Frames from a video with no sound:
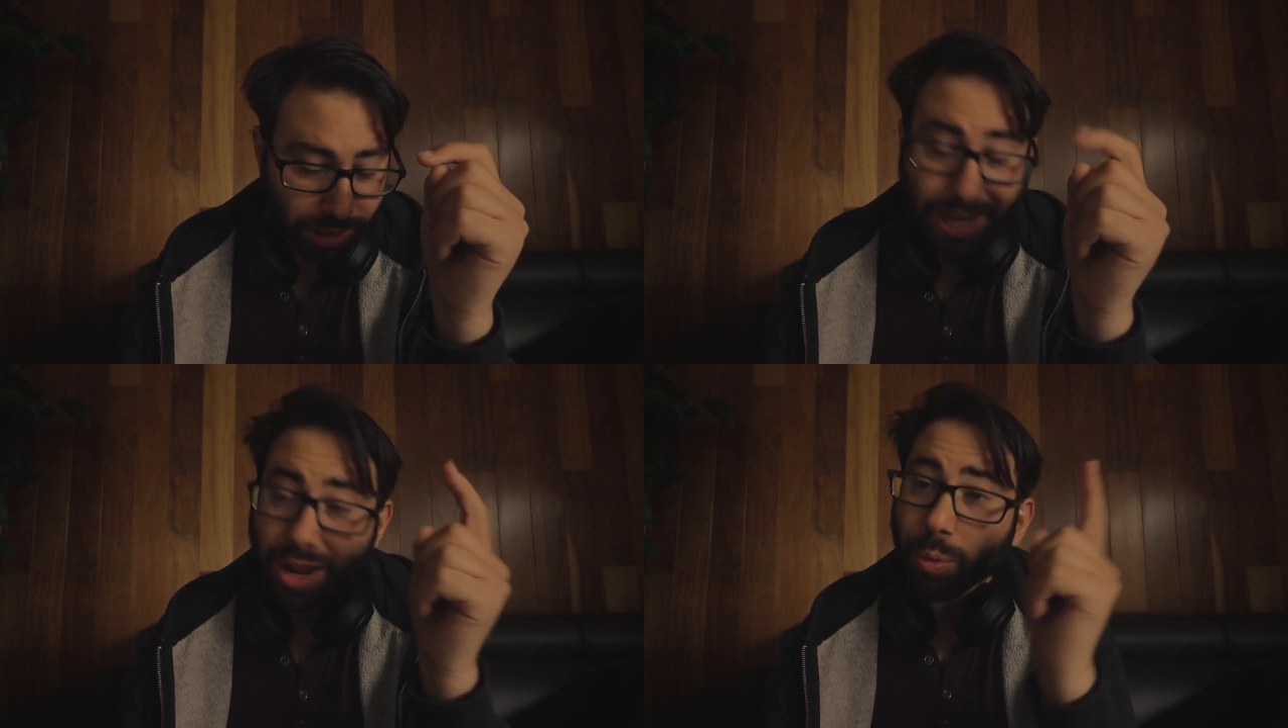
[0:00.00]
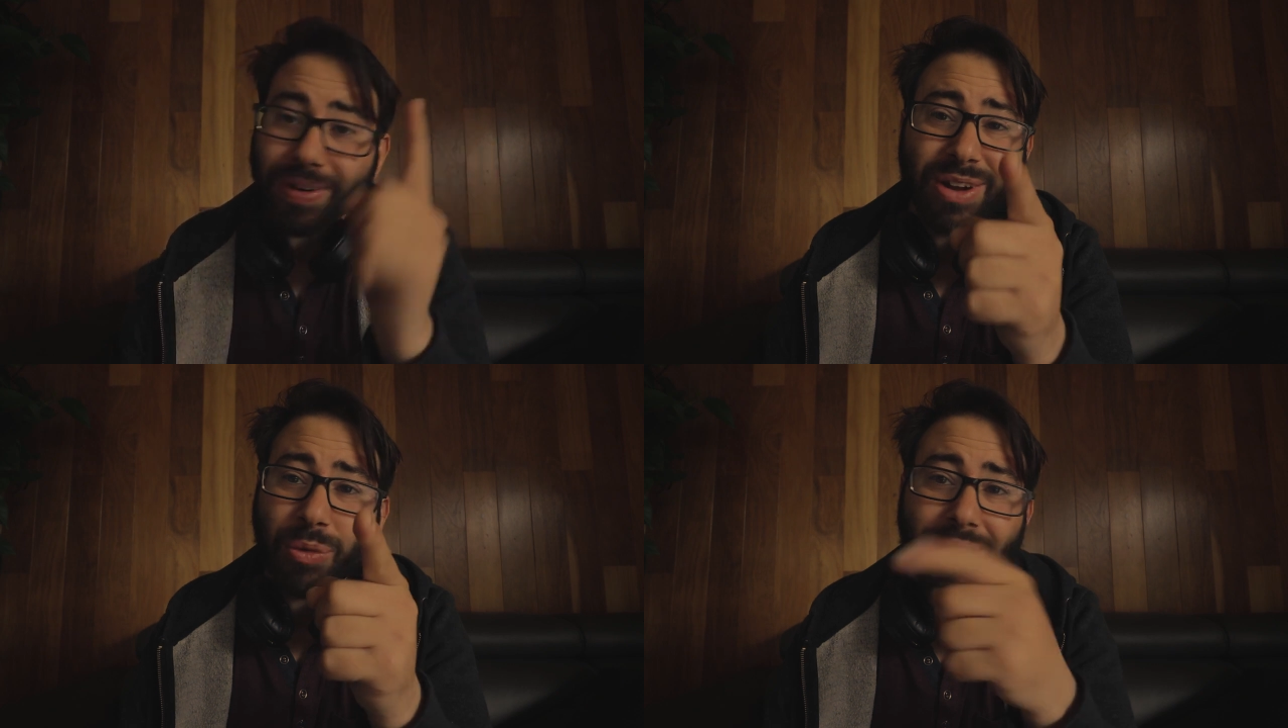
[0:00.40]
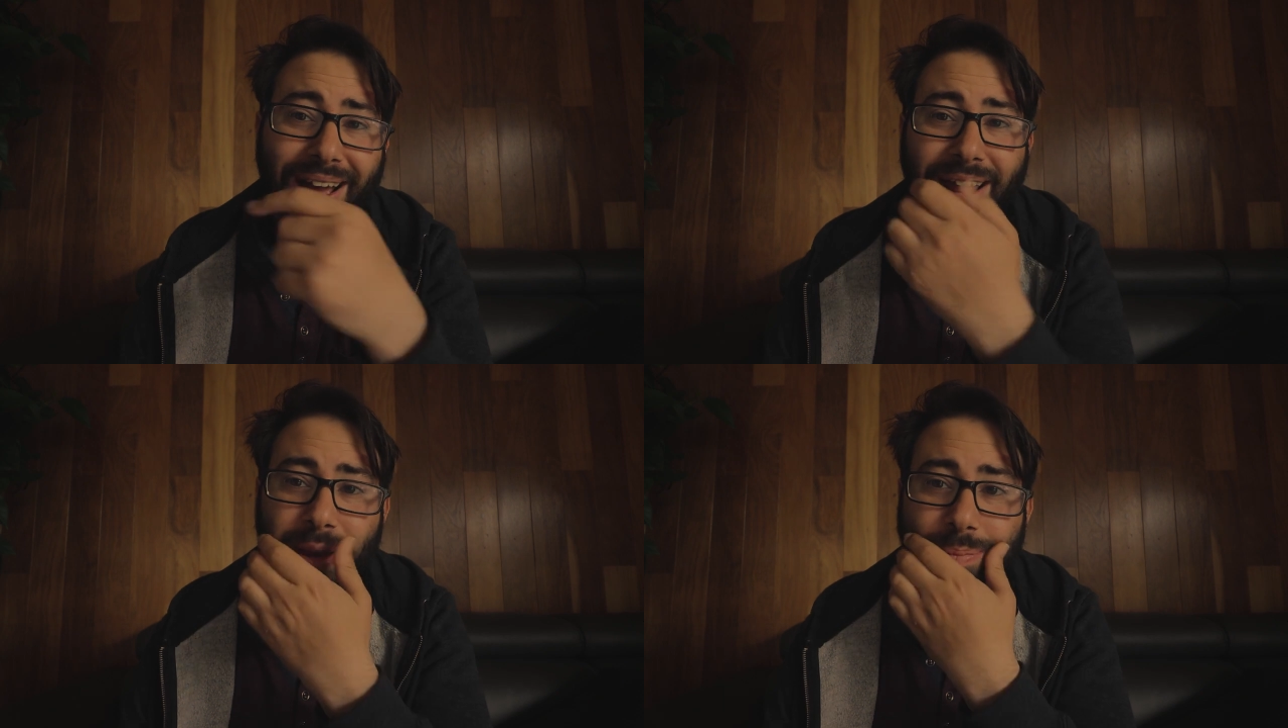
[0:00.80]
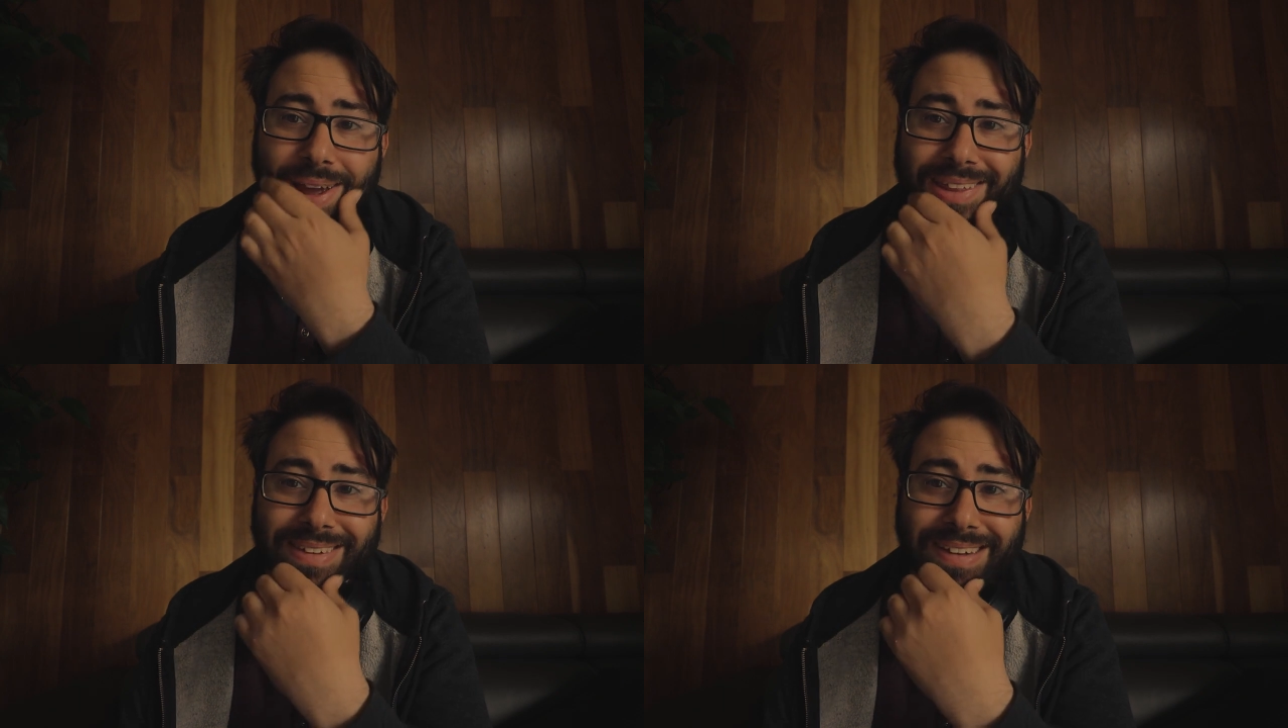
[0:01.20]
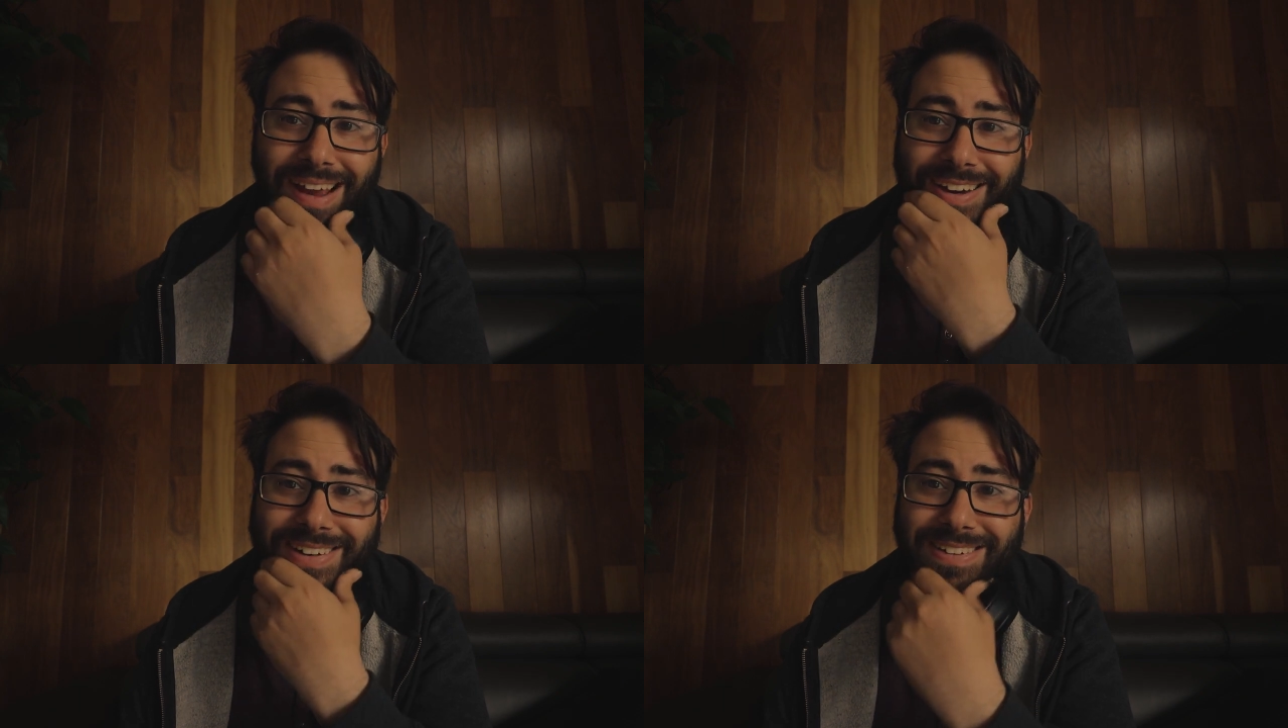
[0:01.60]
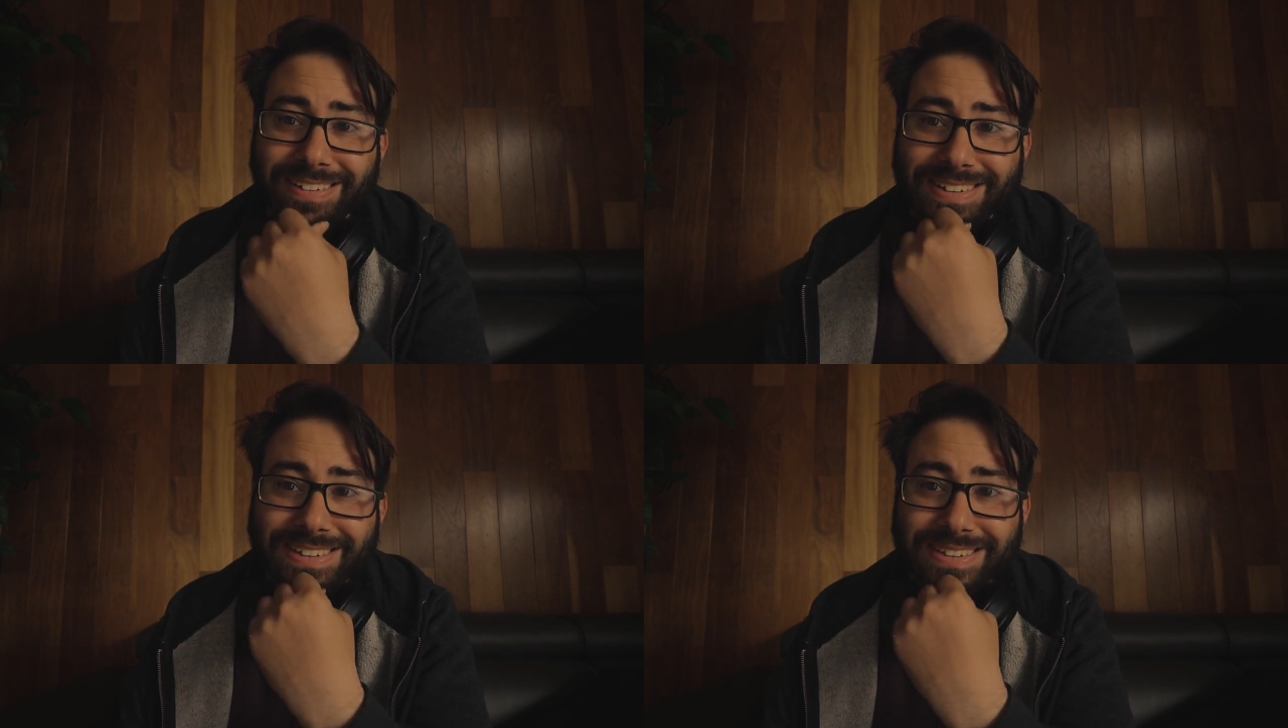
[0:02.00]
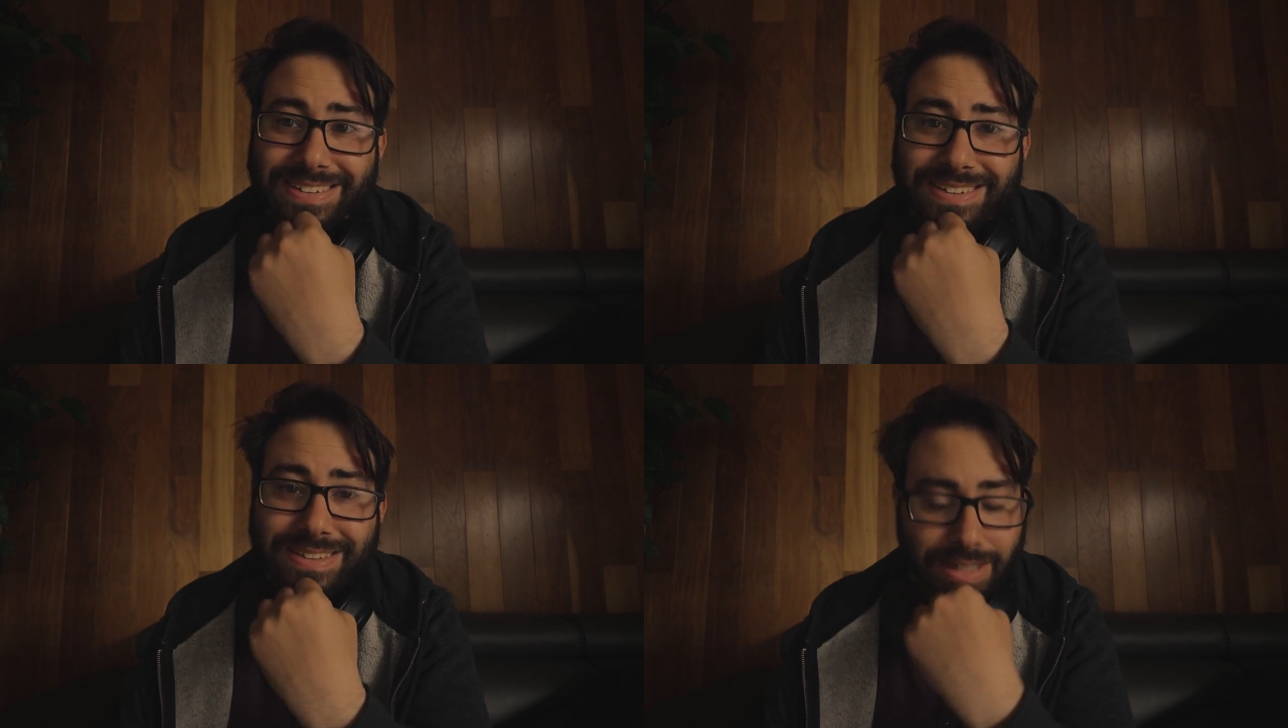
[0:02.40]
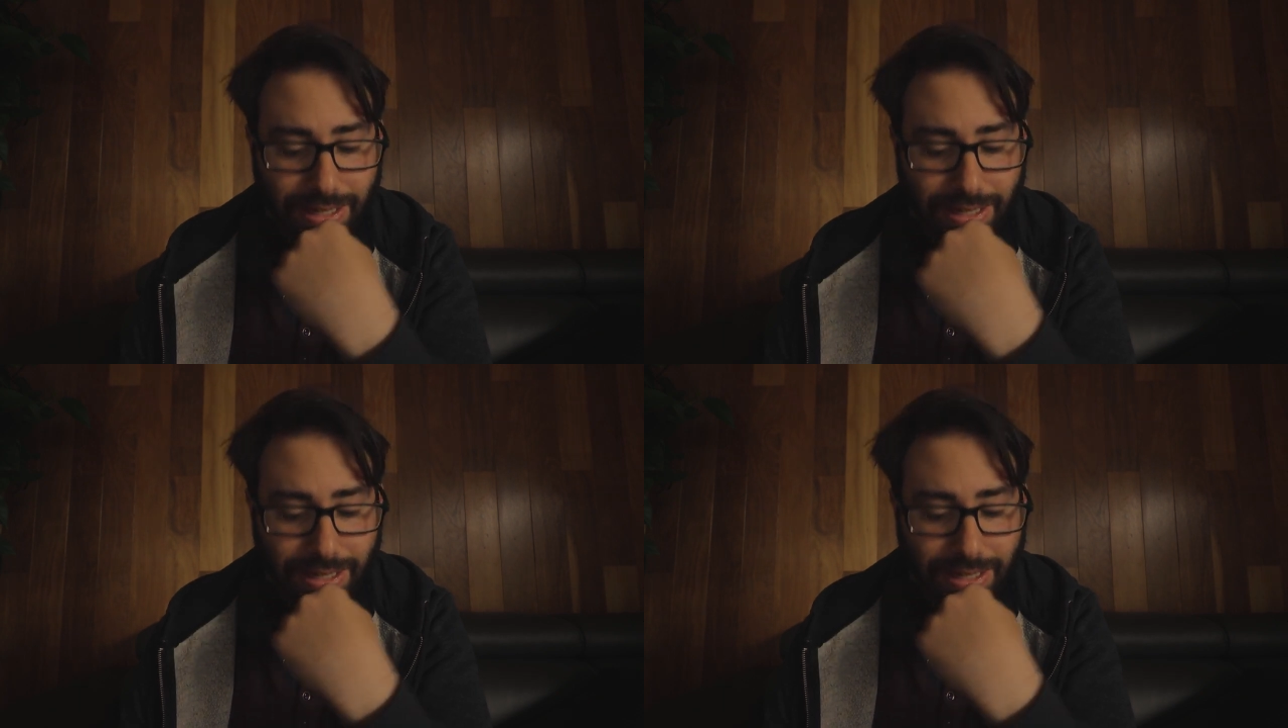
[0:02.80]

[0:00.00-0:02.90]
And I wonder what anime this character is,